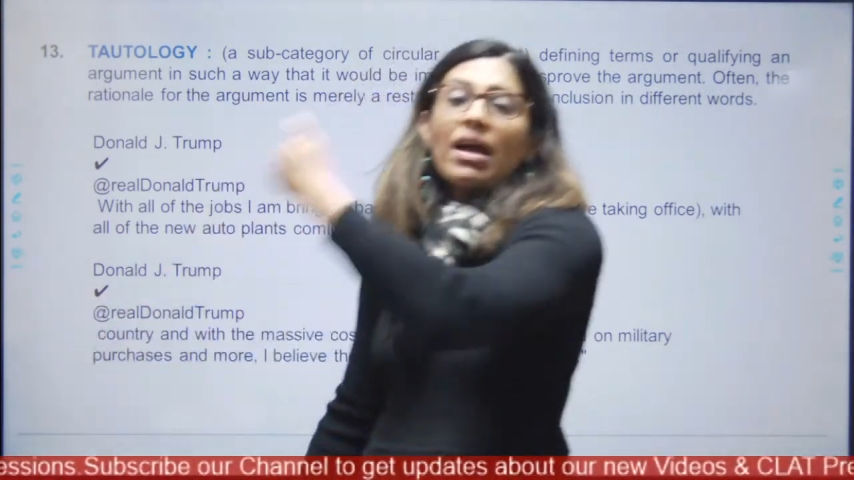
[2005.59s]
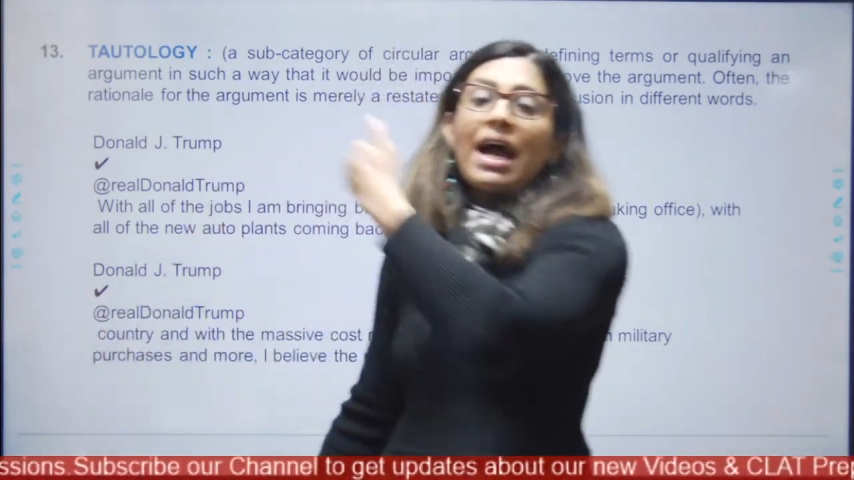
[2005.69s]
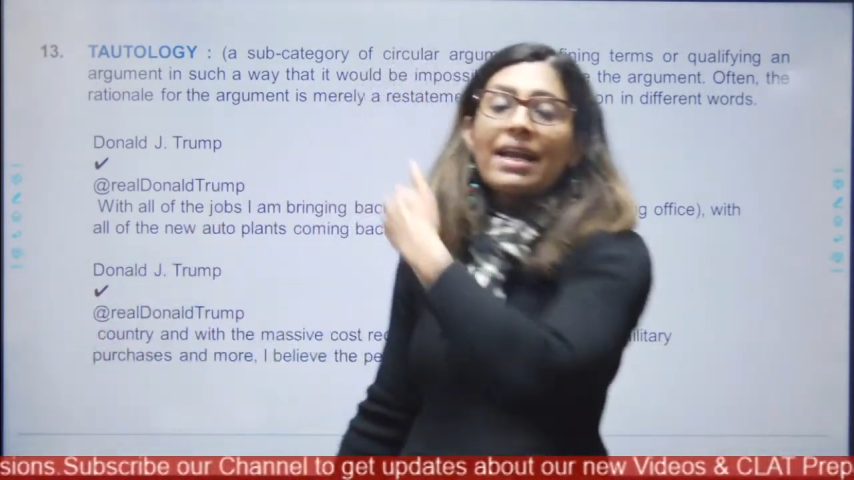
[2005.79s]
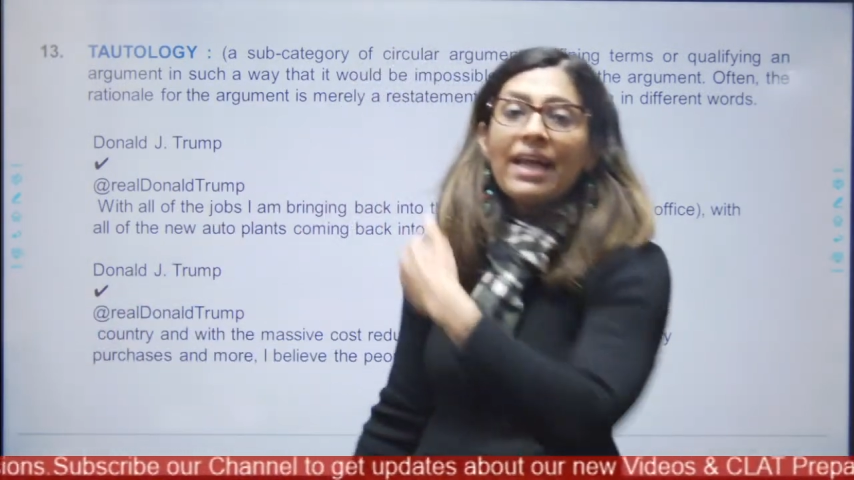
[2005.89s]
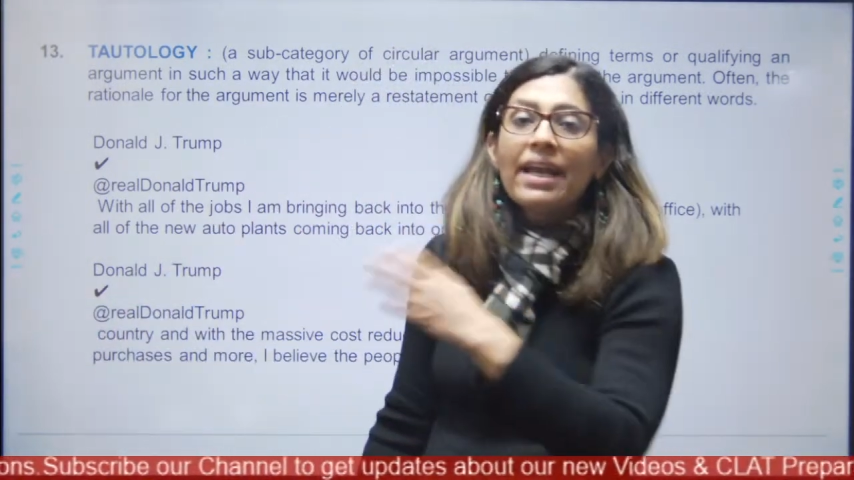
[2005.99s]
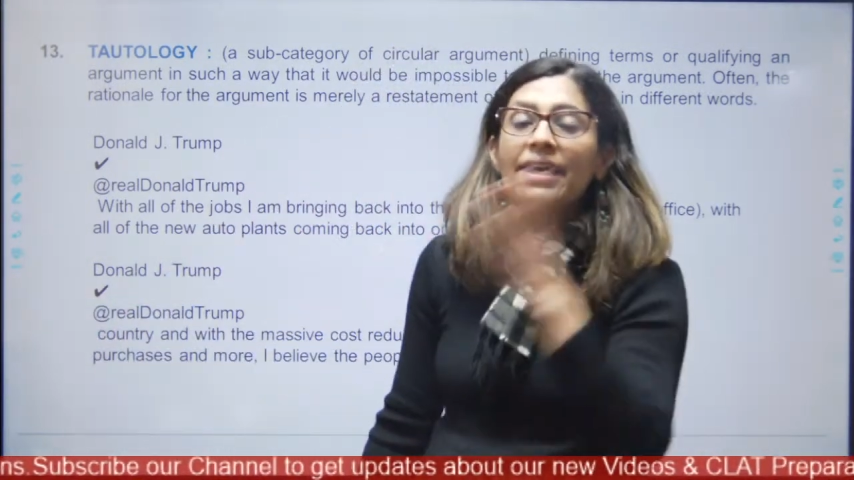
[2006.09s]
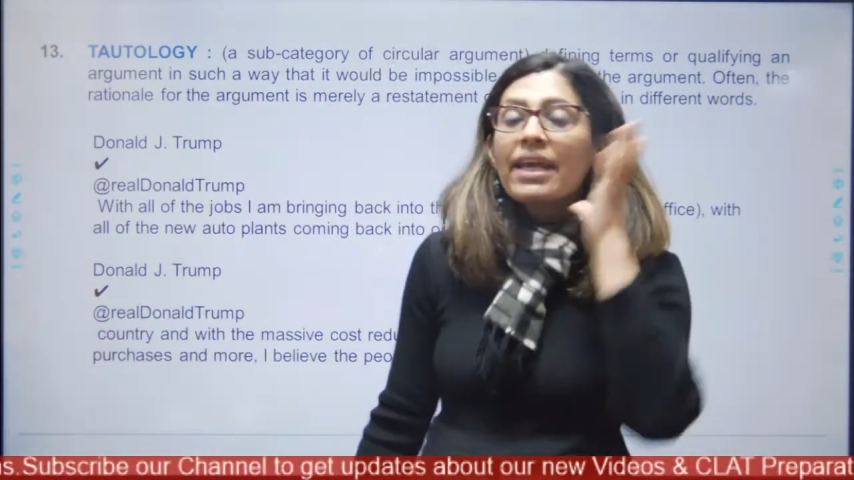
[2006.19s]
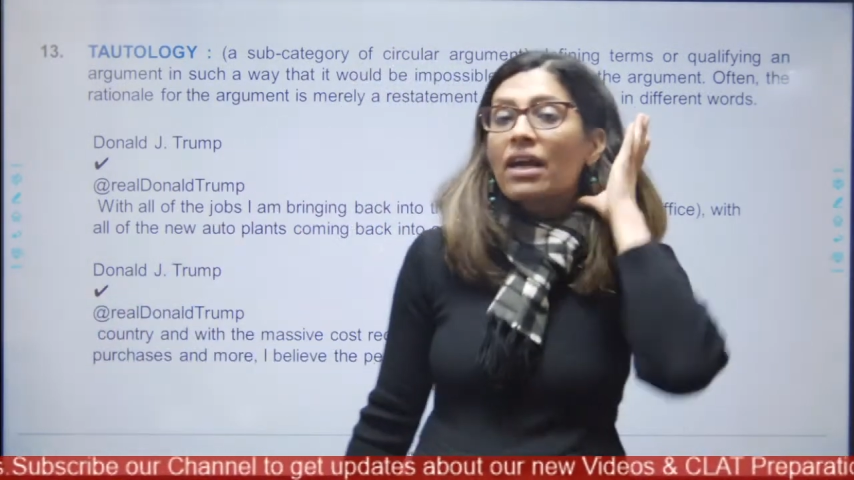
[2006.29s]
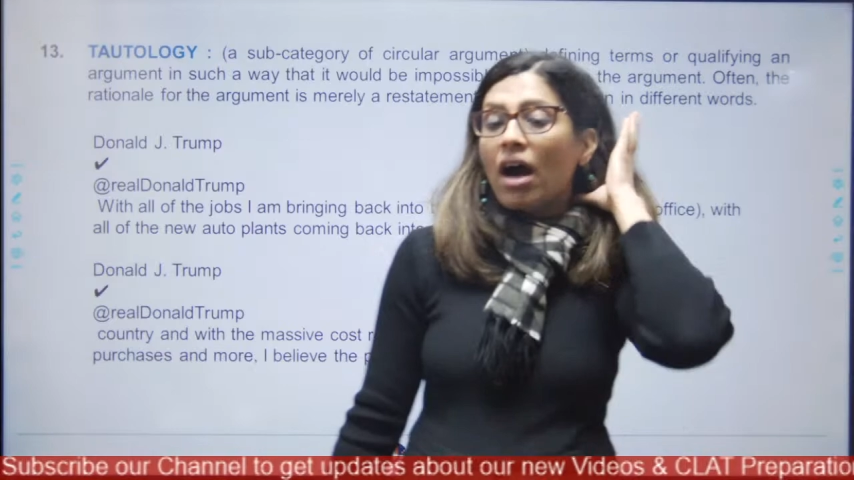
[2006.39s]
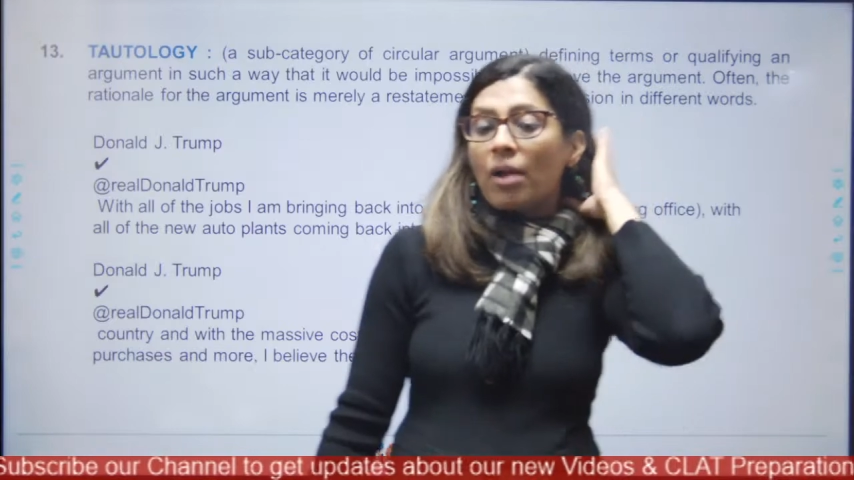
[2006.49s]
and
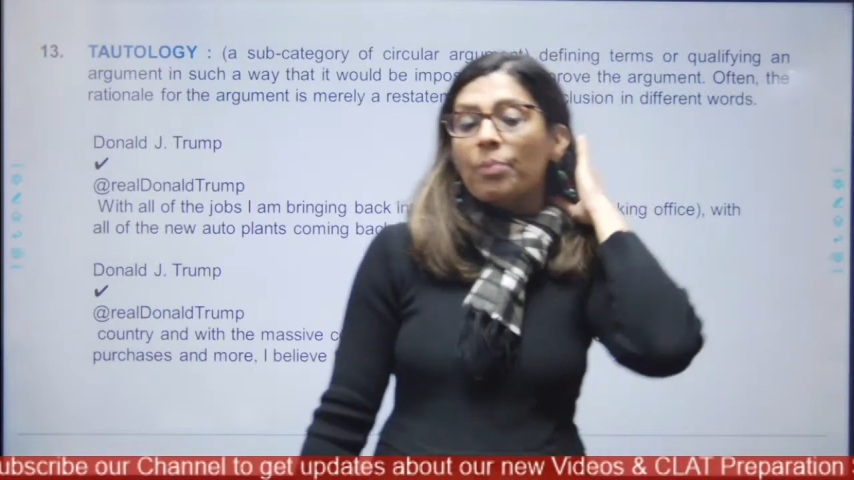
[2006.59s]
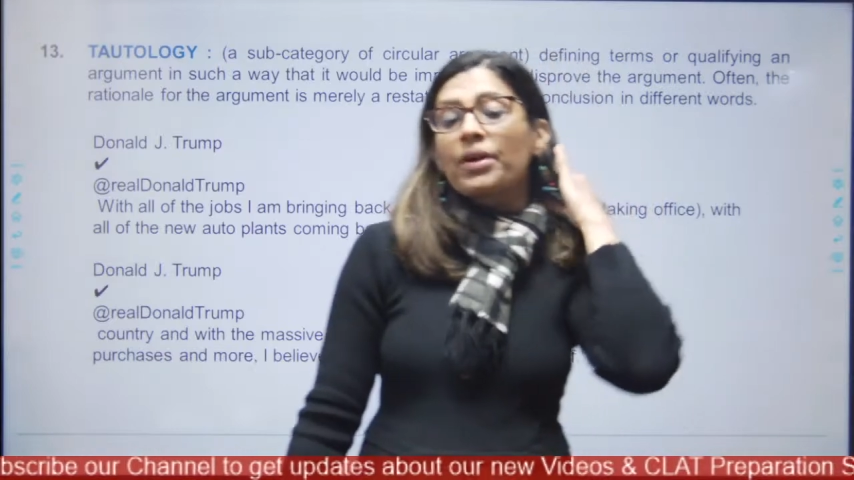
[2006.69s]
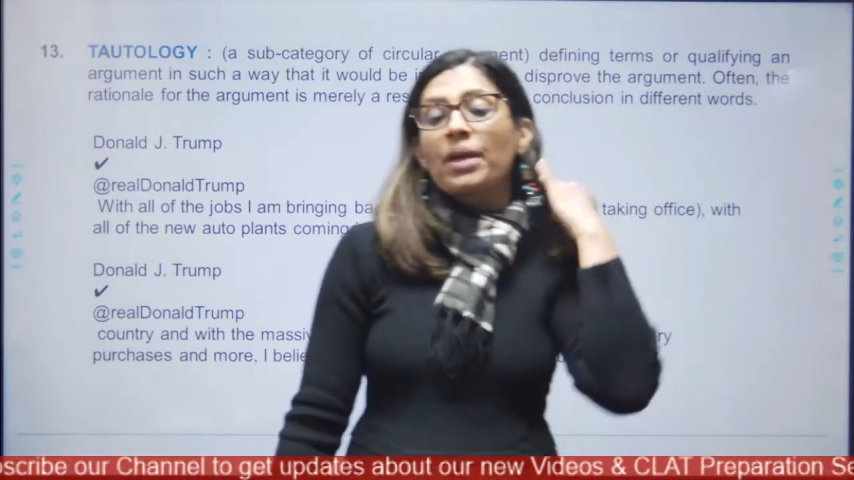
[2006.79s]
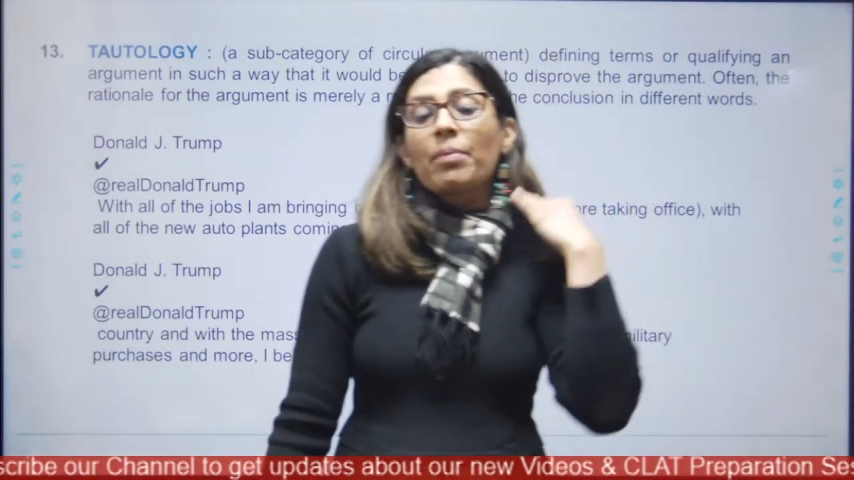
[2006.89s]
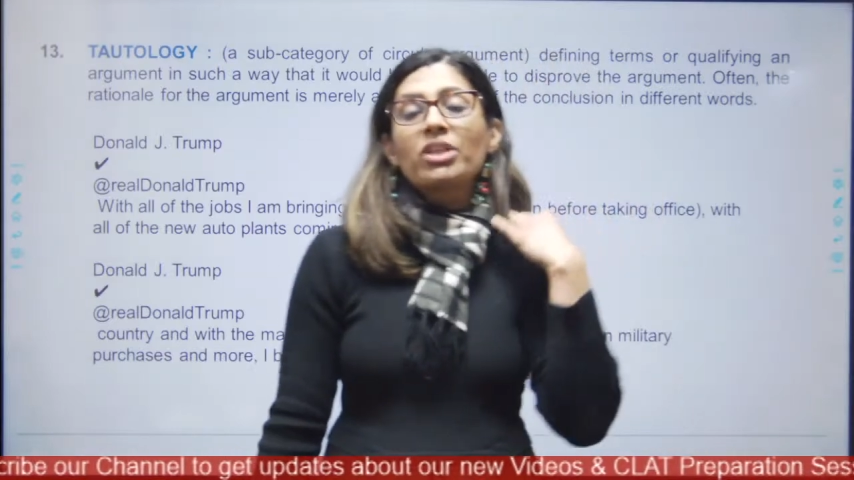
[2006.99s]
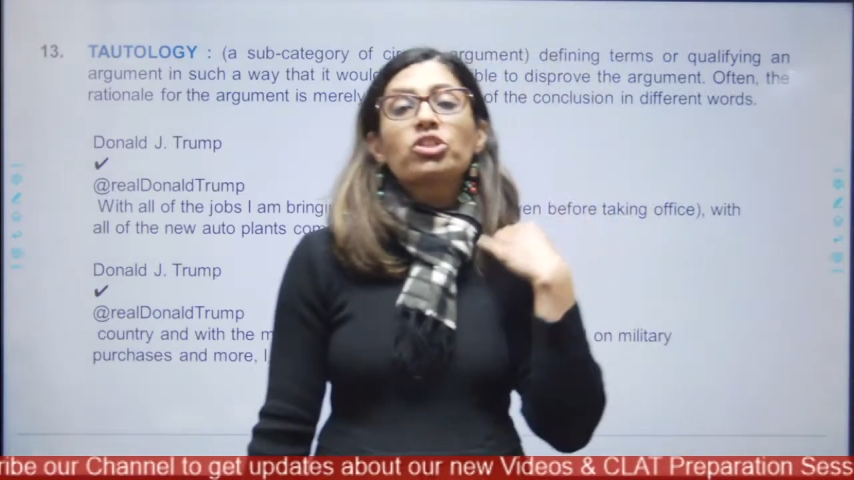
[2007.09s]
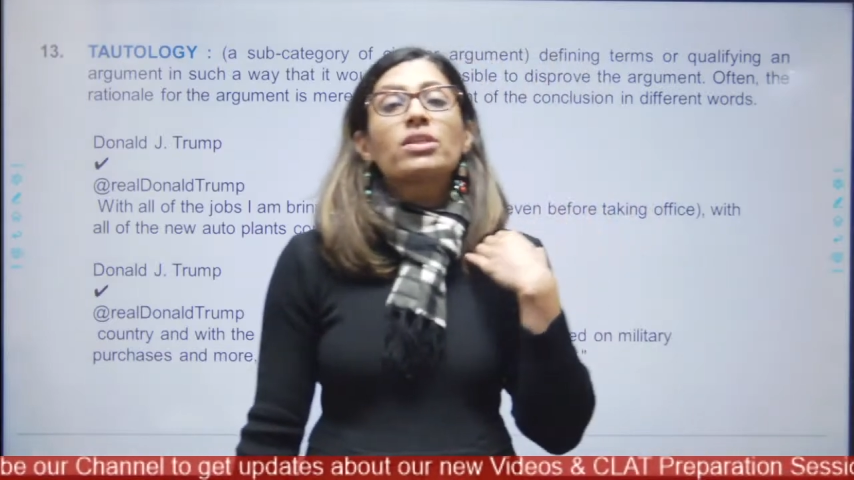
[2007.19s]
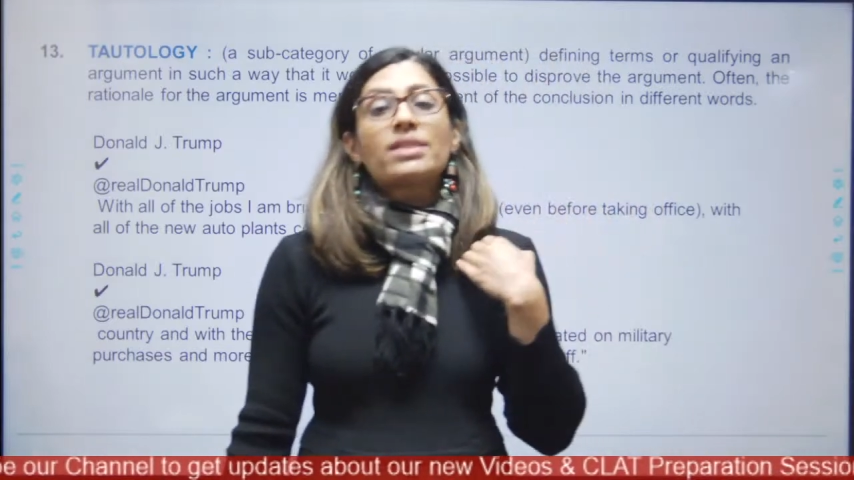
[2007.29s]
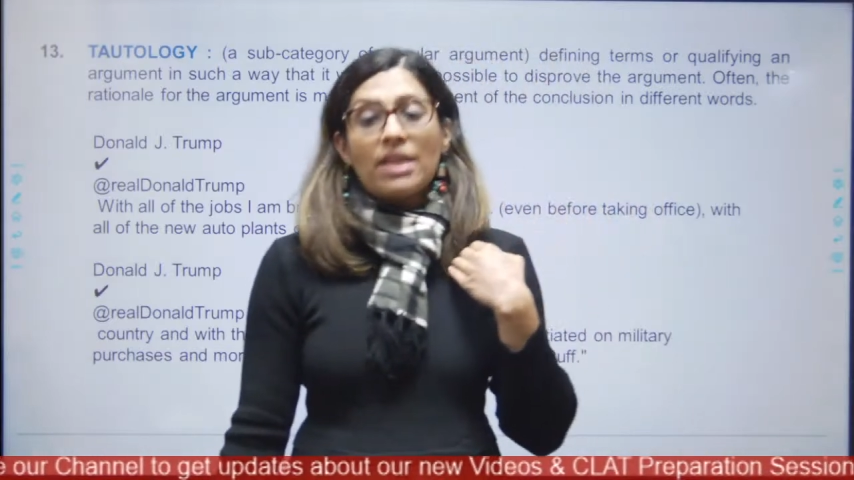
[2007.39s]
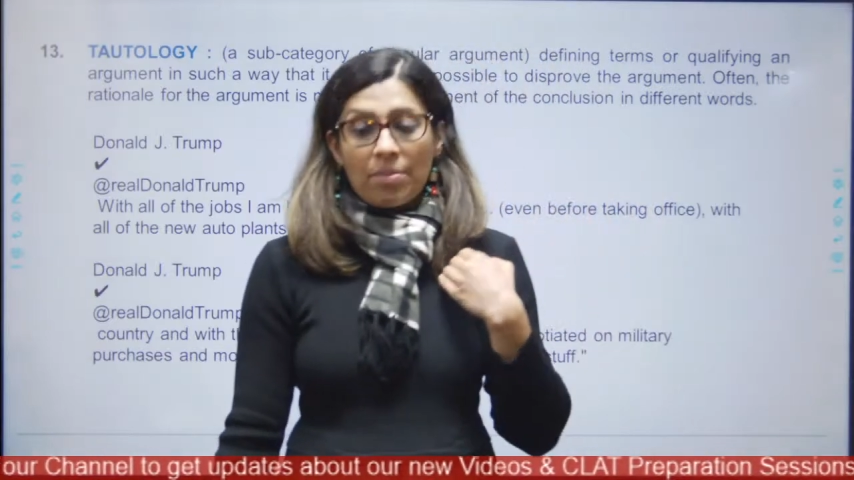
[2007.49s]
ending are pretty much the
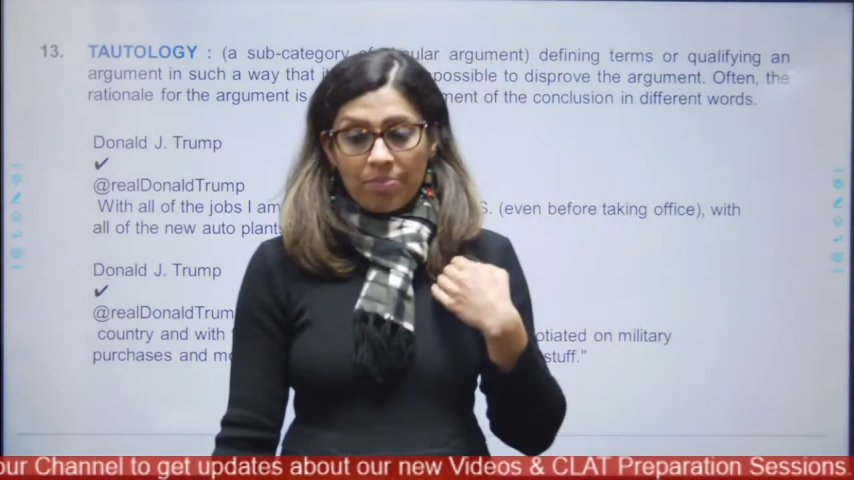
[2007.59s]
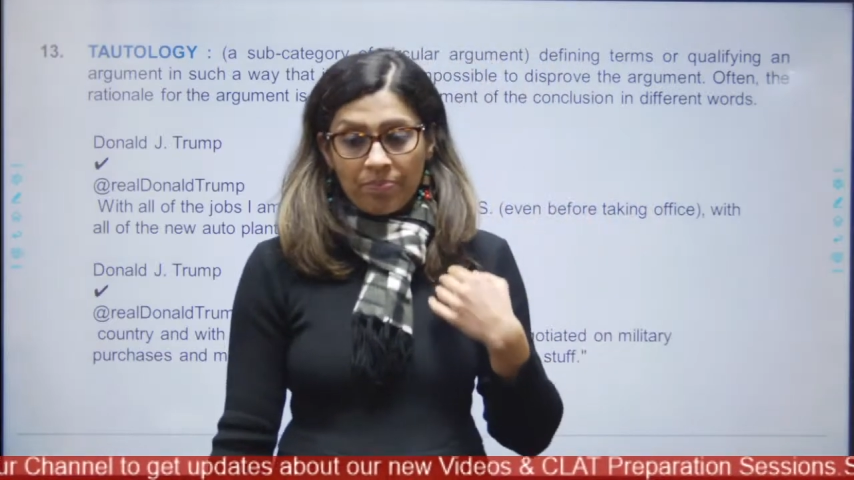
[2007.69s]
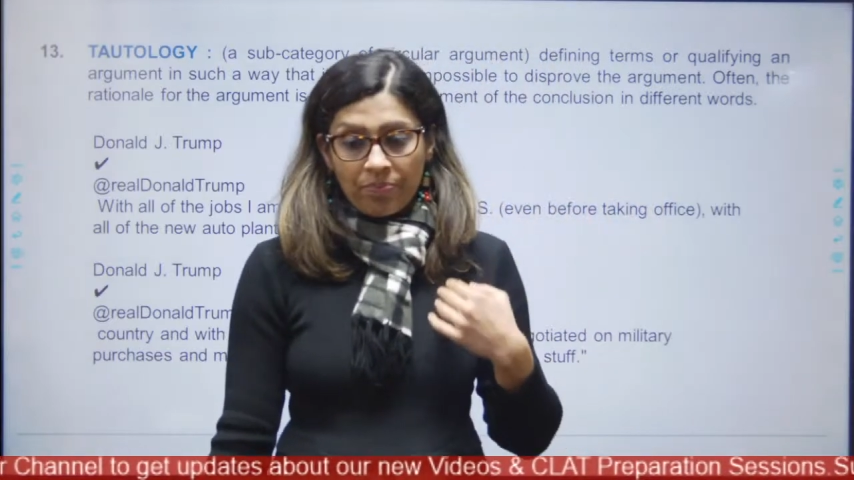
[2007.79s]
same.